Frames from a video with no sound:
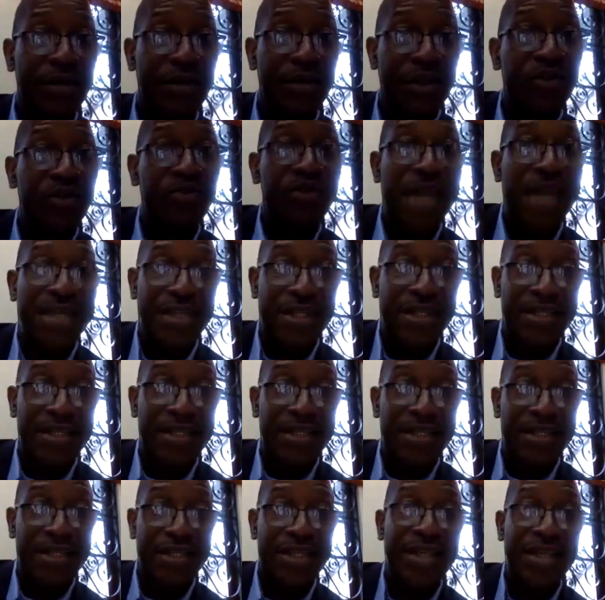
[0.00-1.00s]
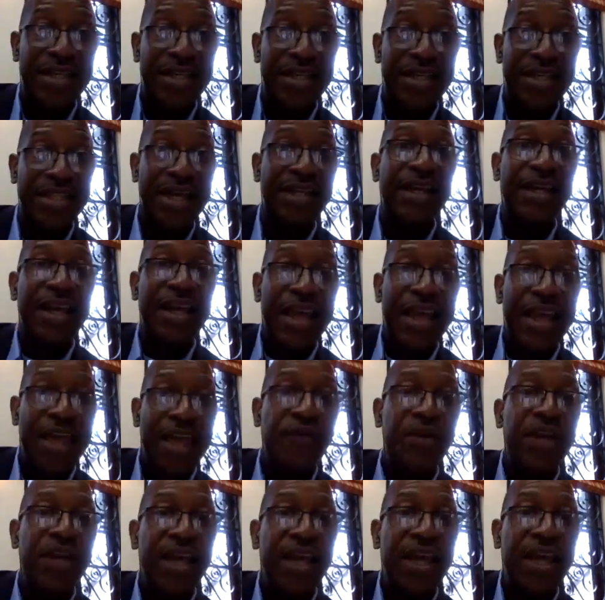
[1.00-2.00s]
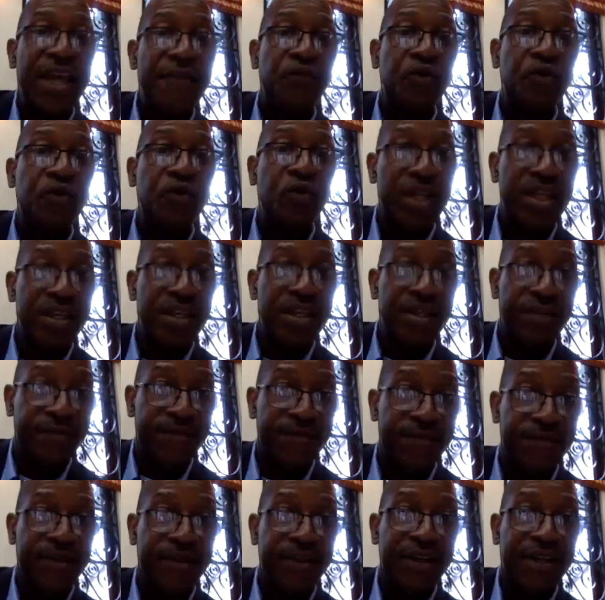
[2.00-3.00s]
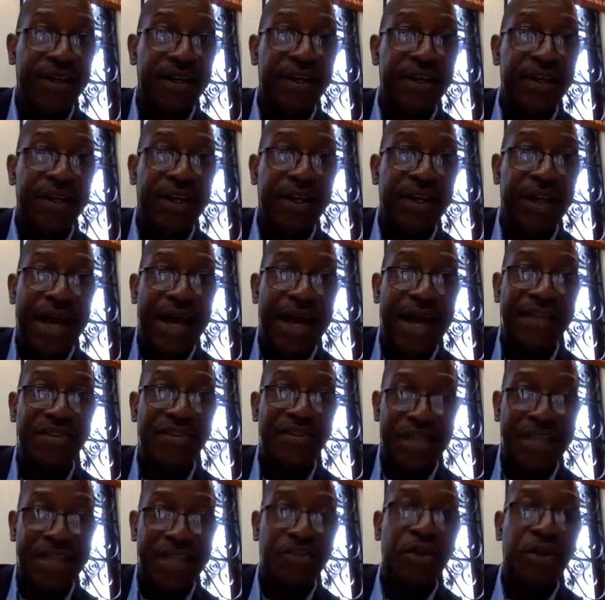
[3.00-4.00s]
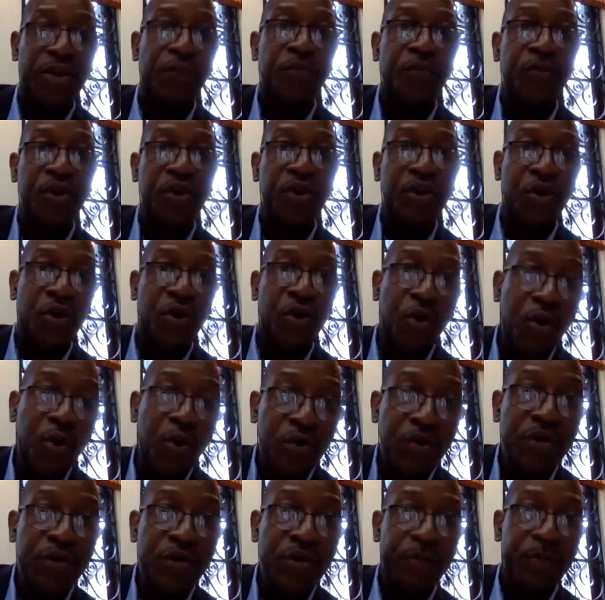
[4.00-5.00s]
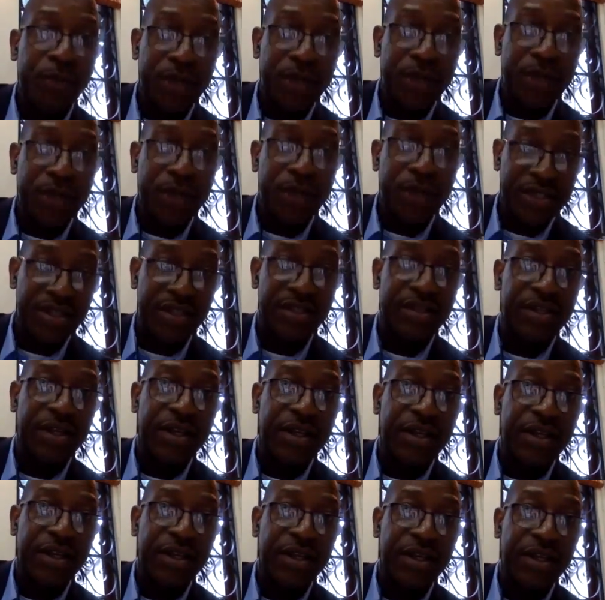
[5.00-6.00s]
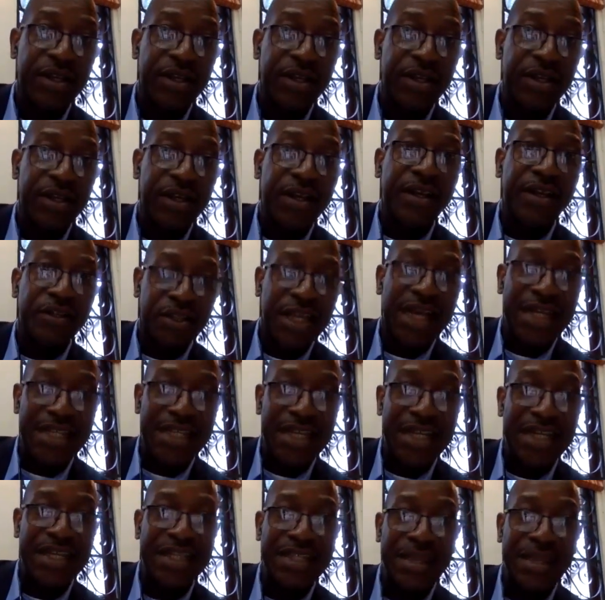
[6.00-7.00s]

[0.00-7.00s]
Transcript: real tragedy there is that even if you leave and set up your own business, just like I said,